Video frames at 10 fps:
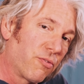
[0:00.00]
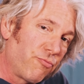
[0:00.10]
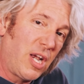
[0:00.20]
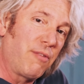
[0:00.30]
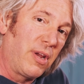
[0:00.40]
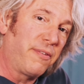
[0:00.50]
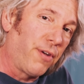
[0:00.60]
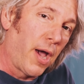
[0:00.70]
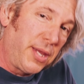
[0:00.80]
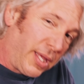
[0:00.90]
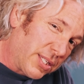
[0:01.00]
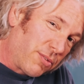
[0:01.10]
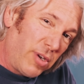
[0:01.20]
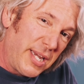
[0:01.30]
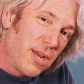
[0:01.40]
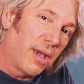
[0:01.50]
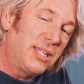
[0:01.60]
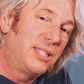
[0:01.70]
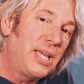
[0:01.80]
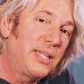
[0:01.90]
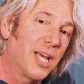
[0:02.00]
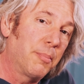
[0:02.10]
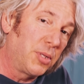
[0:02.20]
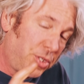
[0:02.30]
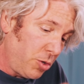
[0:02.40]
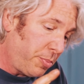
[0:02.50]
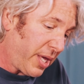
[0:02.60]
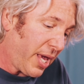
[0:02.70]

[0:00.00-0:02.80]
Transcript: are really really fine, you can get some really nice detail but do be